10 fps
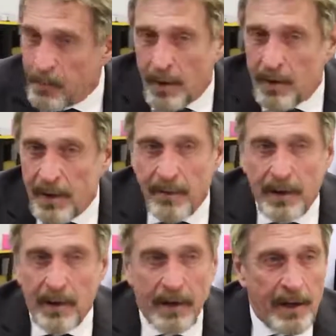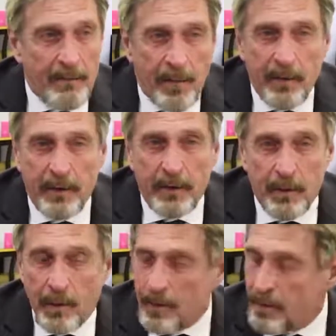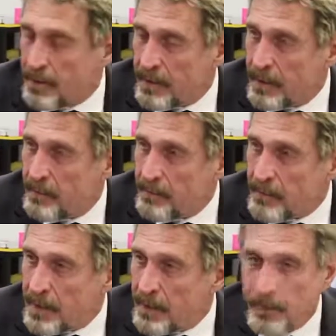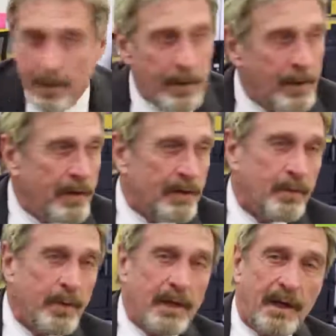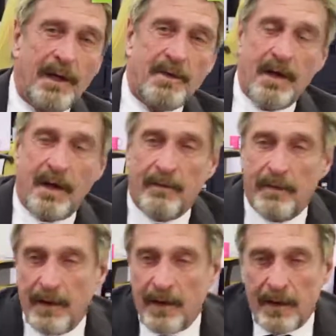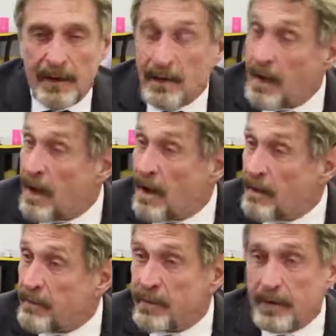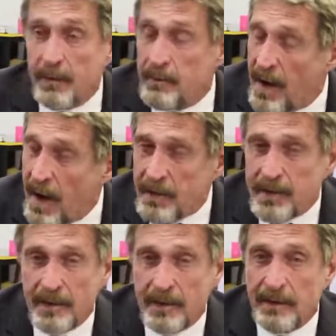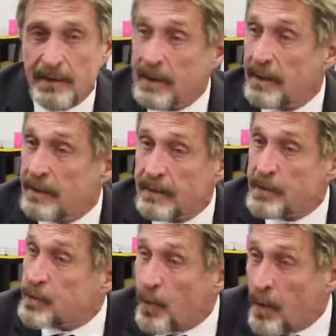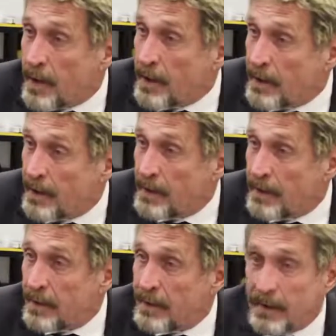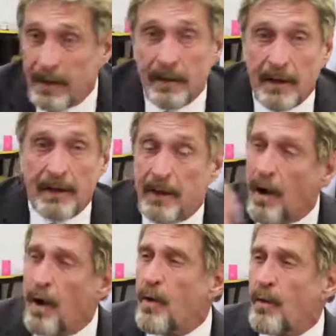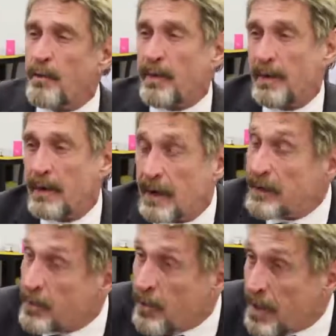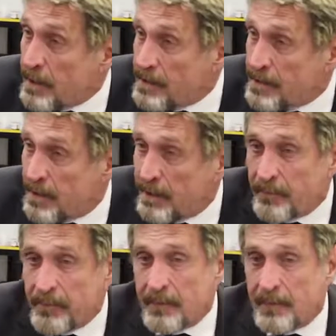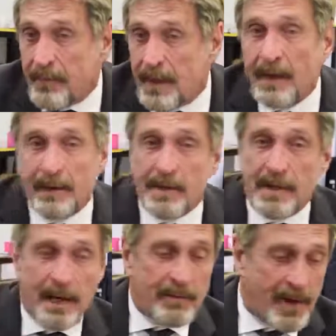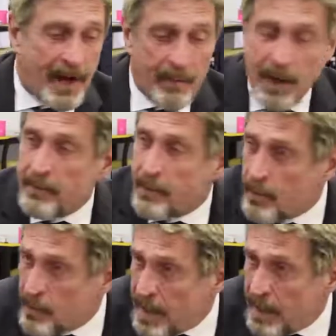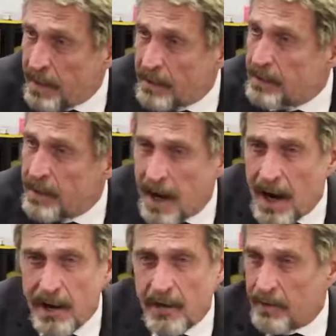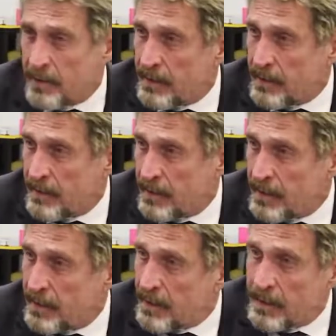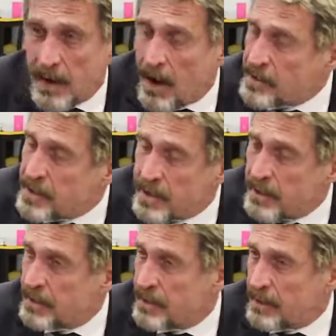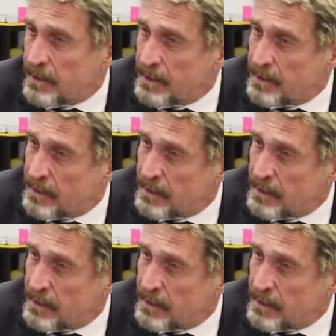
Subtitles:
We are living in an imperfect world. You know, we each have love and compassion and joy and hope and grace. And at the same time, we have greed and anger and hostility